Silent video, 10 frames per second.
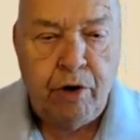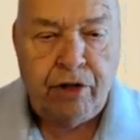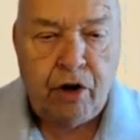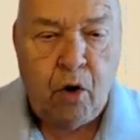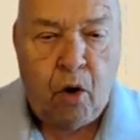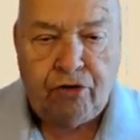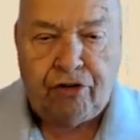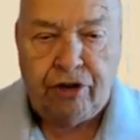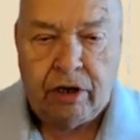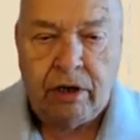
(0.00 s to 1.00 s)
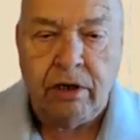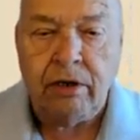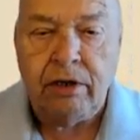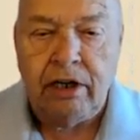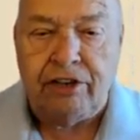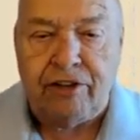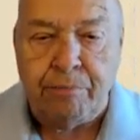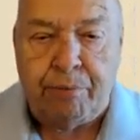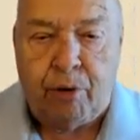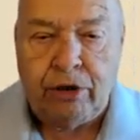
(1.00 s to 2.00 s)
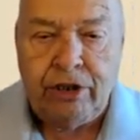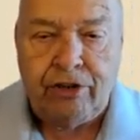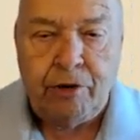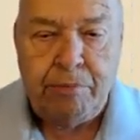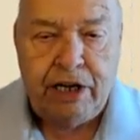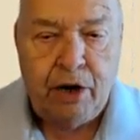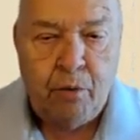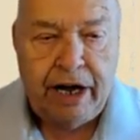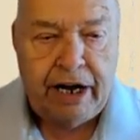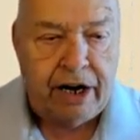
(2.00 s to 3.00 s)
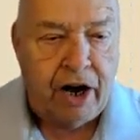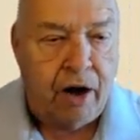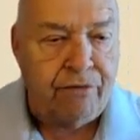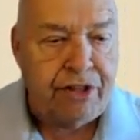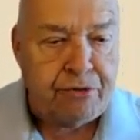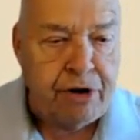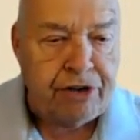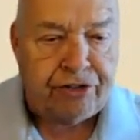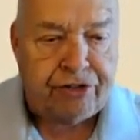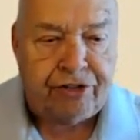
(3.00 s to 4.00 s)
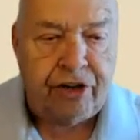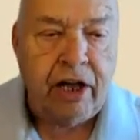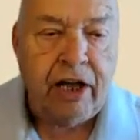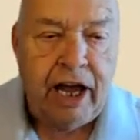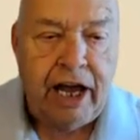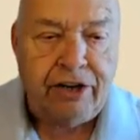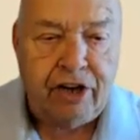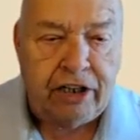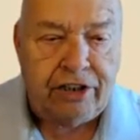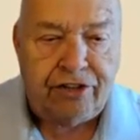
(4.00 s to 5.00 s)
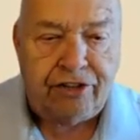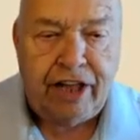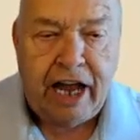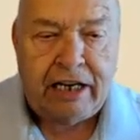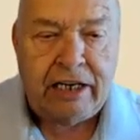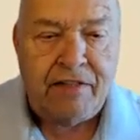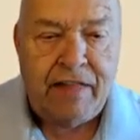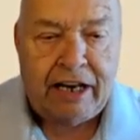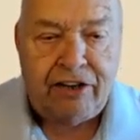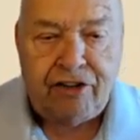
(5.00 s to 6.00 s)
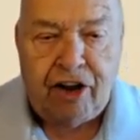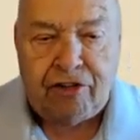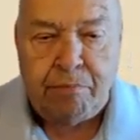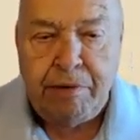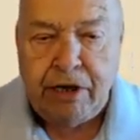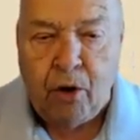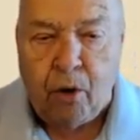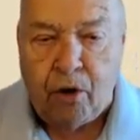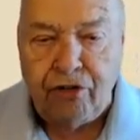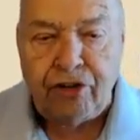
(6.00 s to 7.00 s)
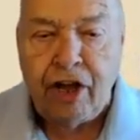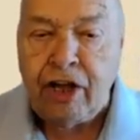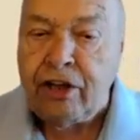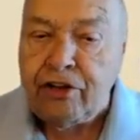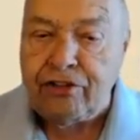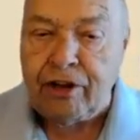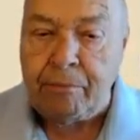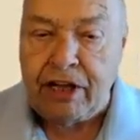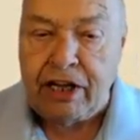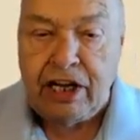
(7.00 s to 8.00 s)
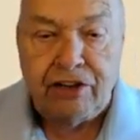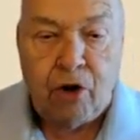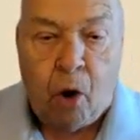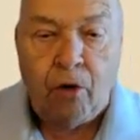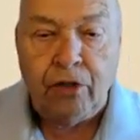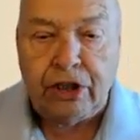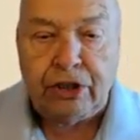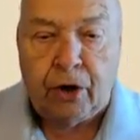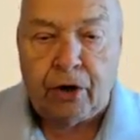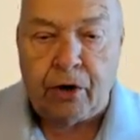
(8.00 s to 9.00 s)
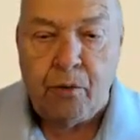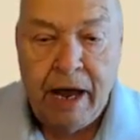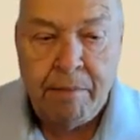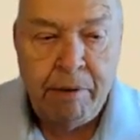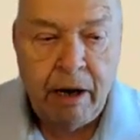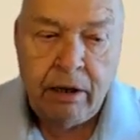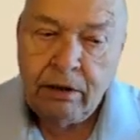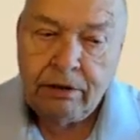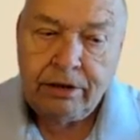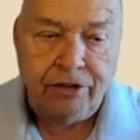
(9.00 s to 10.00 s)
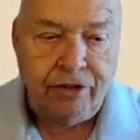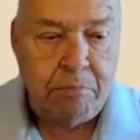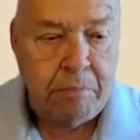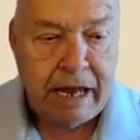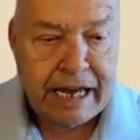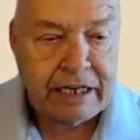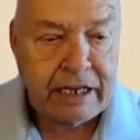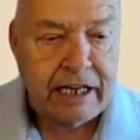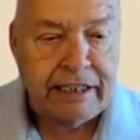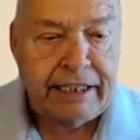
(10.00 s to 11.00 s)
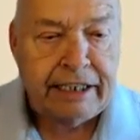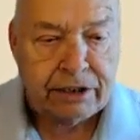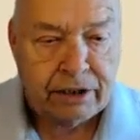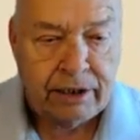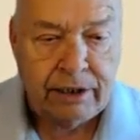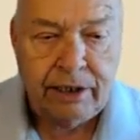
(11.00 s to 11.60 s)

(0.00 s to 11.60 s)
with caution. It's important to be aware of the risks and to understand that just because something is on the dark web doesn't make it illegal.